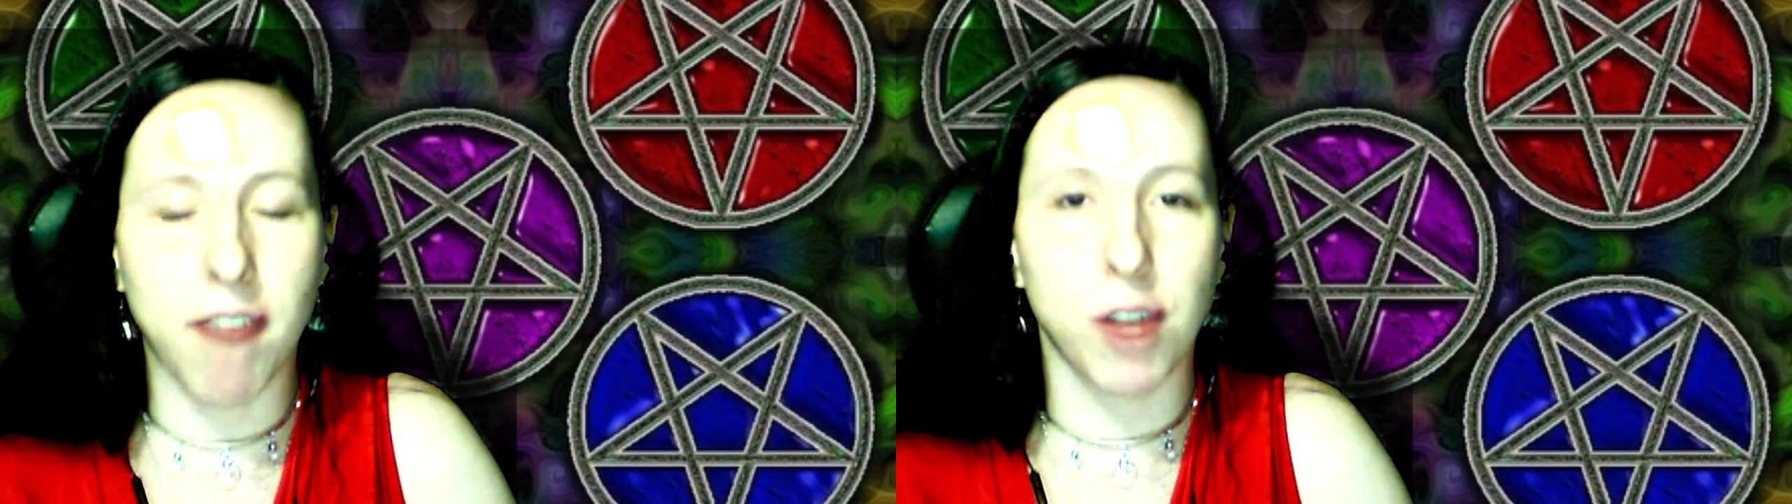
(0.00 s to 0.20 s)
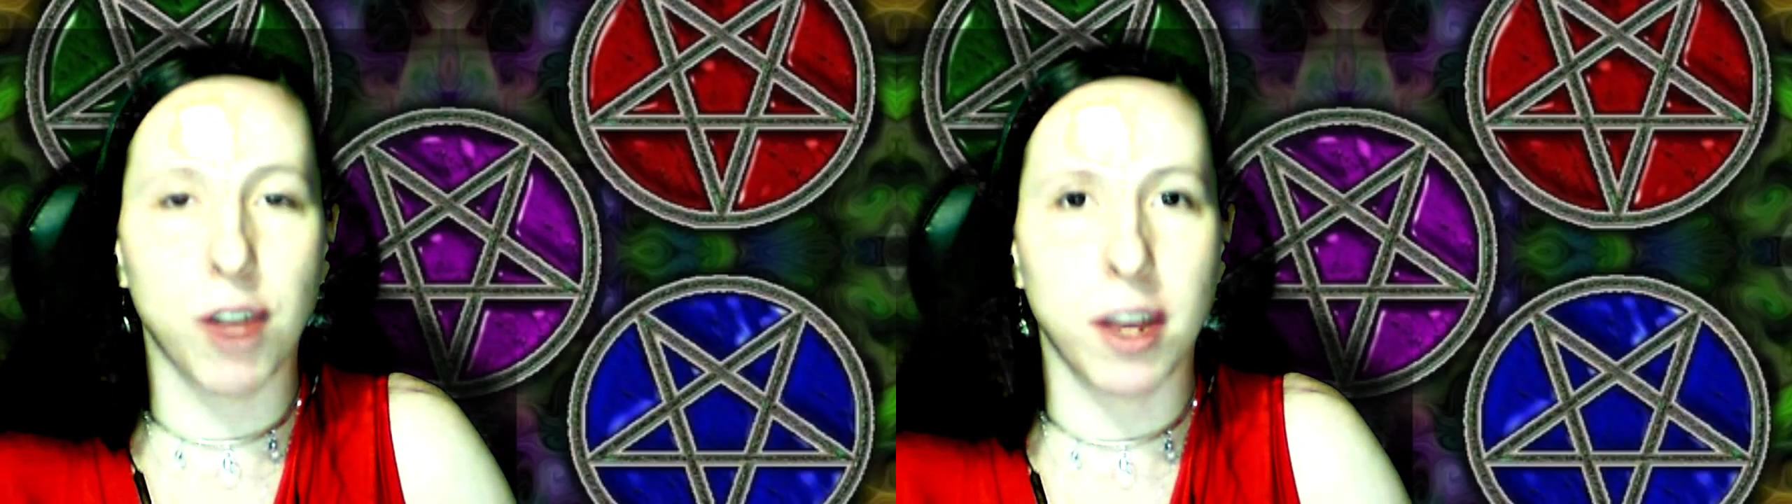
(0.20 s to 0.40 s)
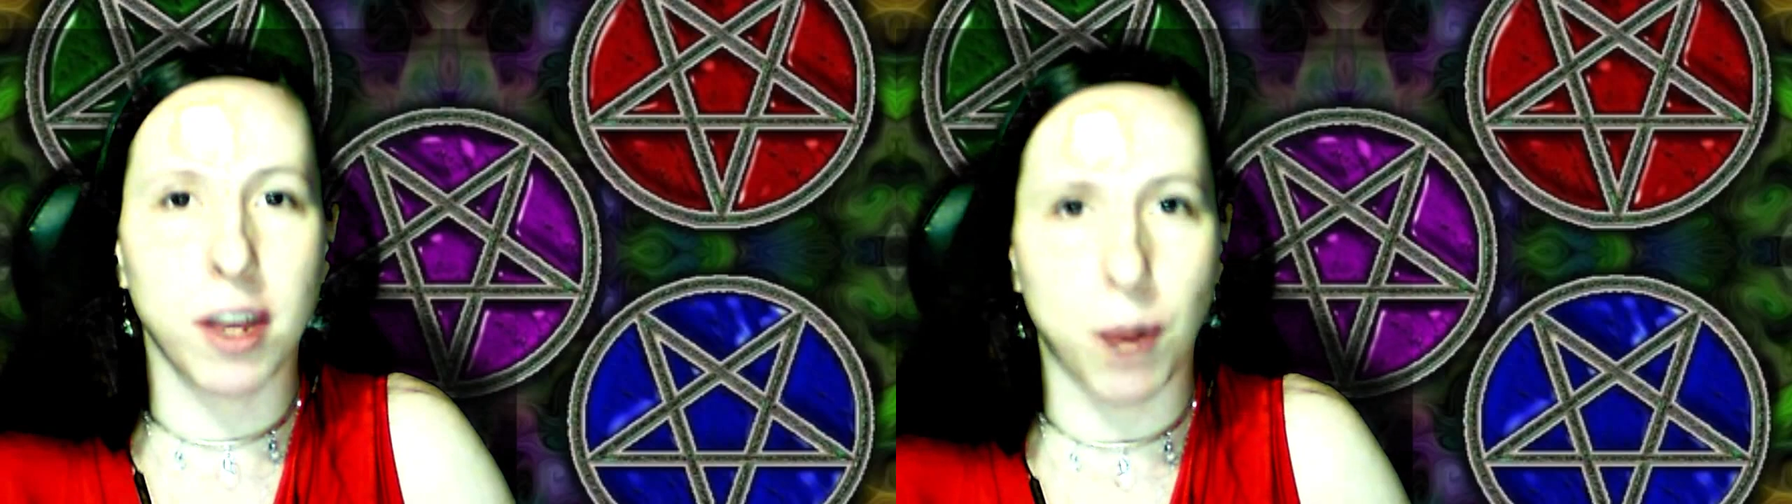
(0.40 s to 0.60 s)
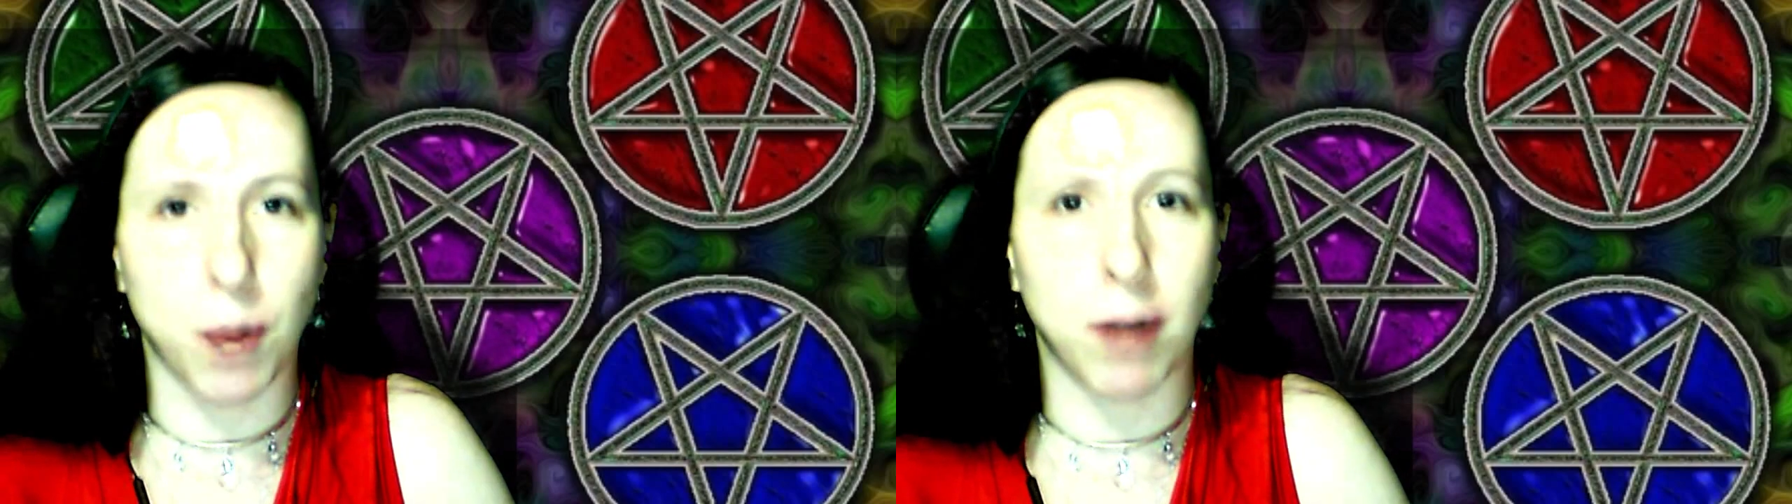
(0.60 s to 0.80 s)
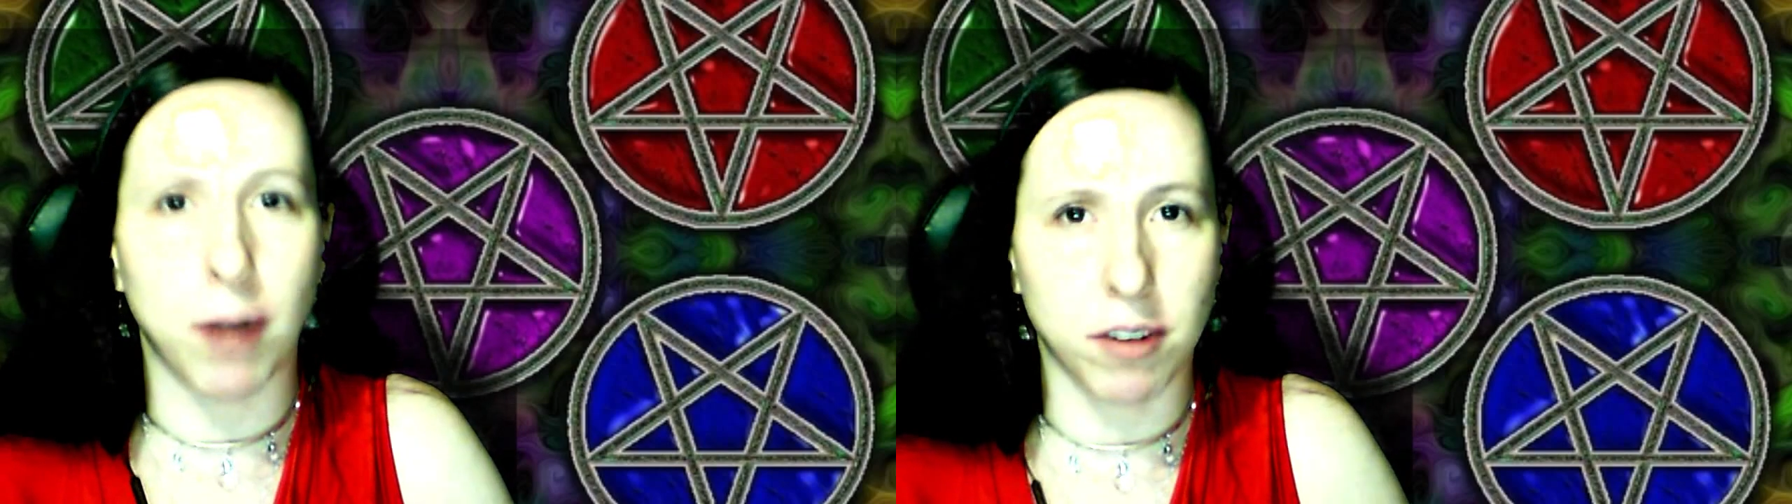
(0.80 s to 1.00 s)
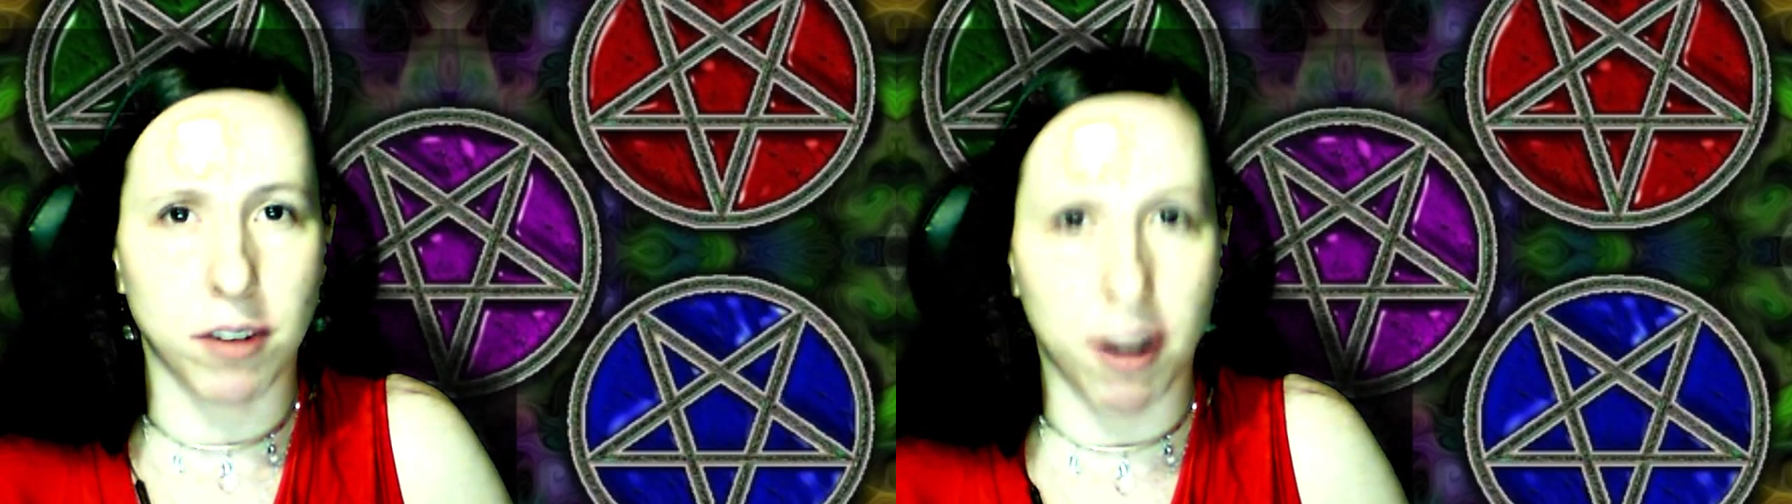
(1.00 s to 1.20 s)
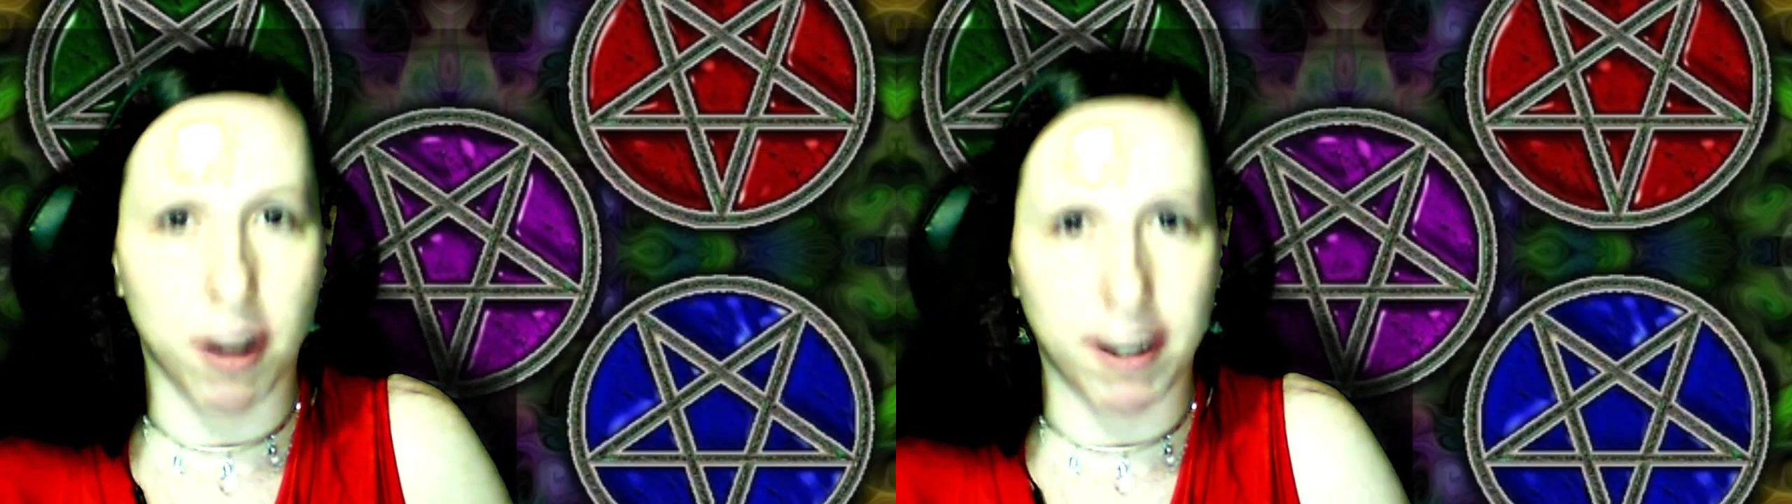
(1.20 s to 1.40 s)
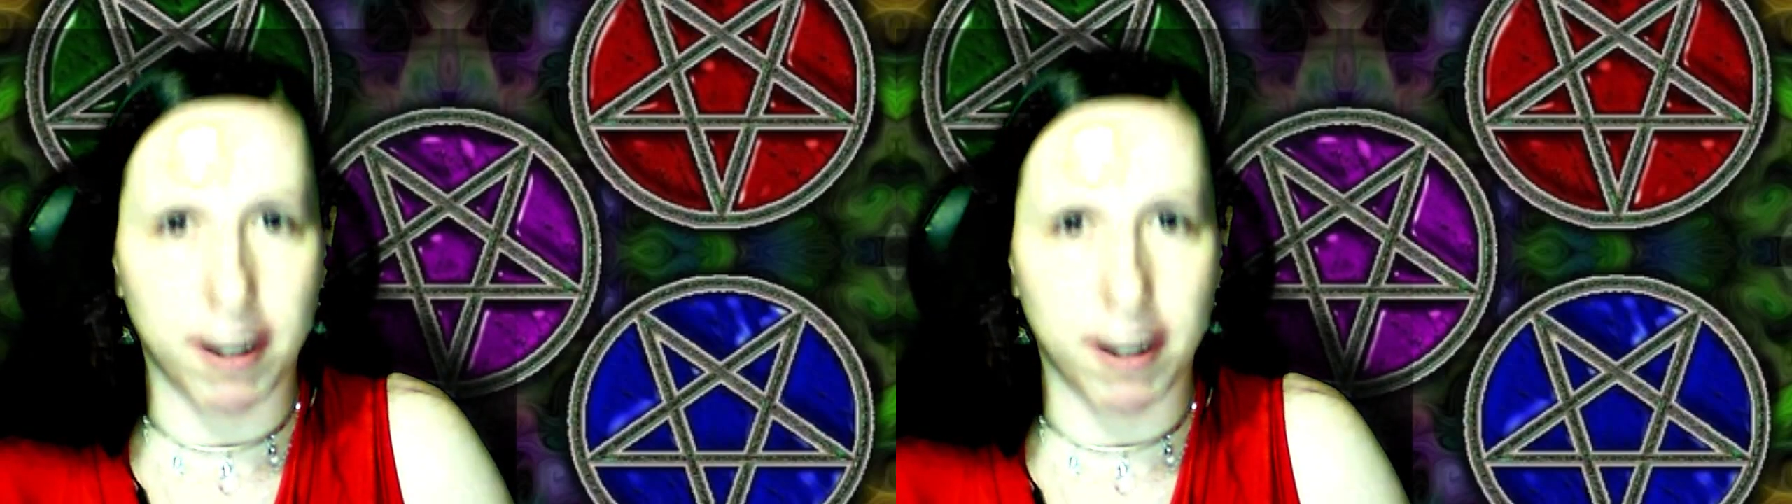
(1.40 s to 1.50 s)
Everything around us